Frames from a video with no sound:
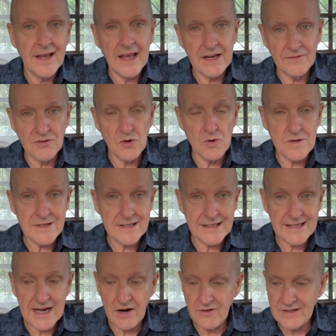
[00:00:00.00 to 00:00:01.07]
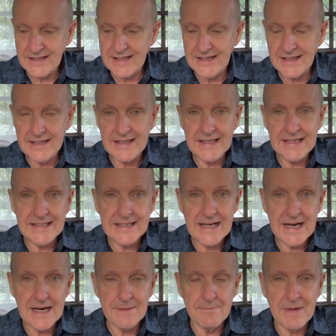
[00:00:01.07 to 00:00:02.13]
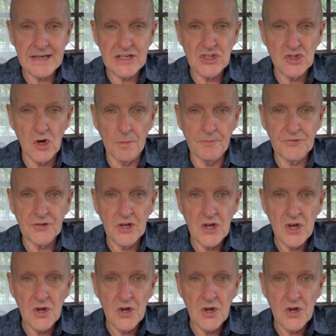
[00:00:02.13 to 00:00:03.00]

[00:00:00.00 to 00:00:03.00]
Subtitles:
and of course the current king in many shops